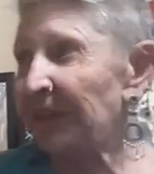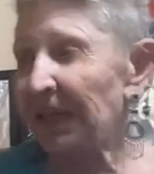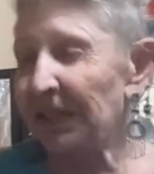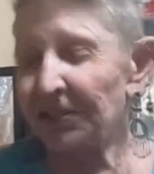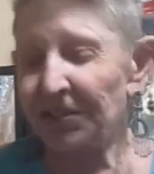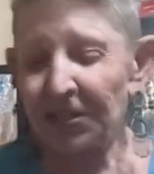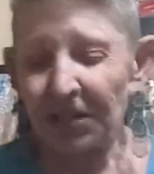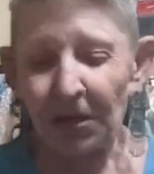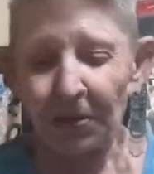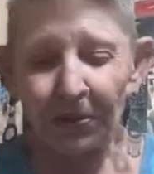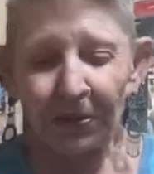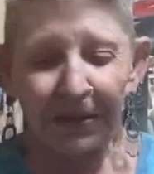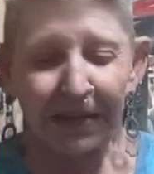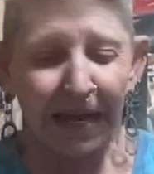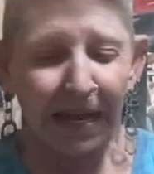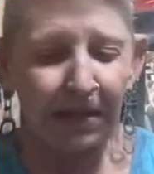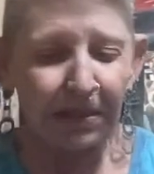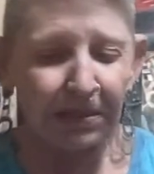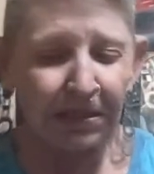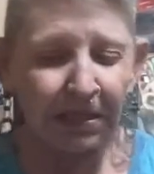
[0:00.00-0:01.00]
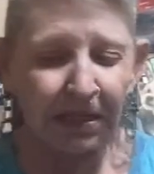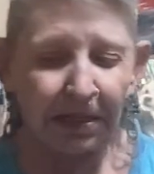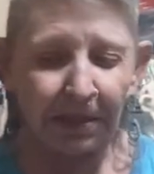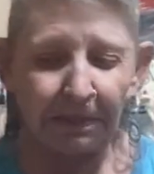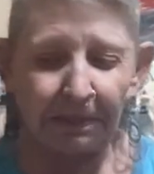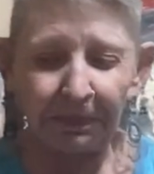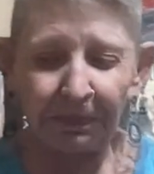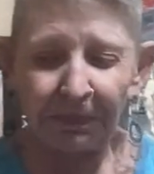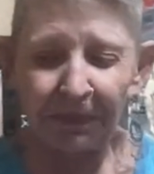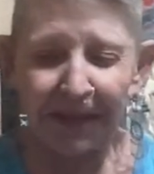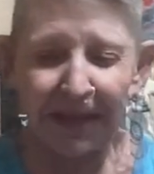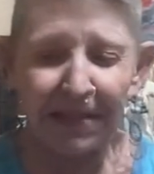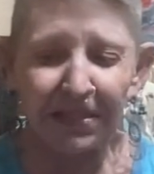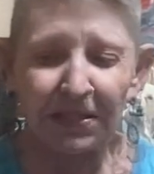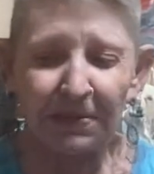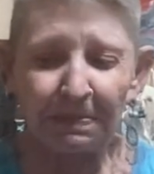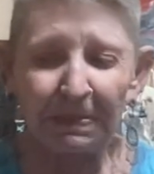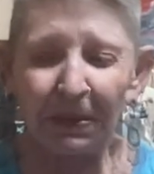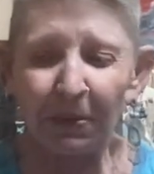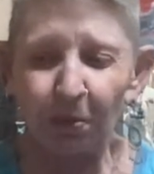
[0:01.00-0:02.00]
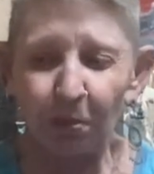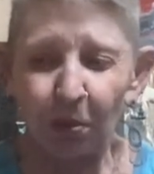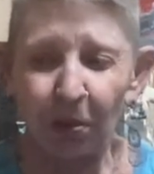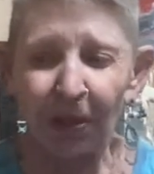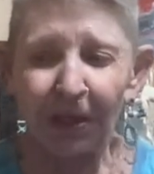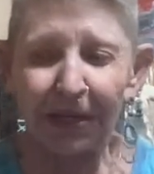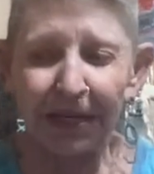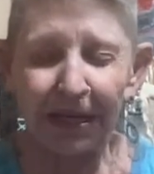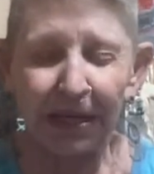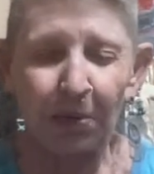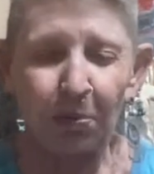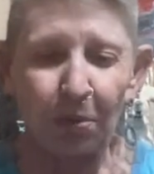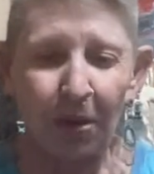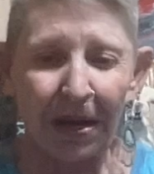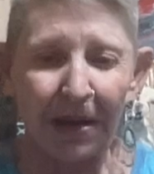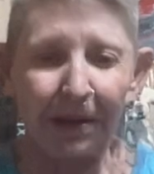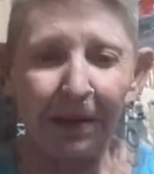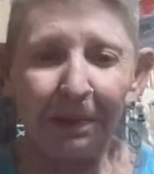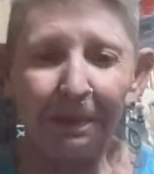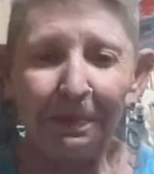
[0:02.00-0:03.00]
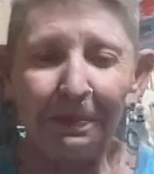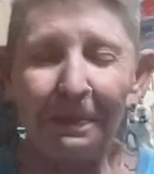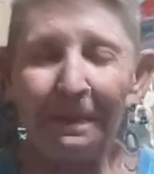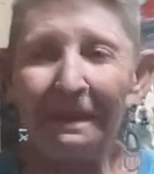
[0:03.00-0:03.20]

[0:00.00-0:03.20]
So that's been working well.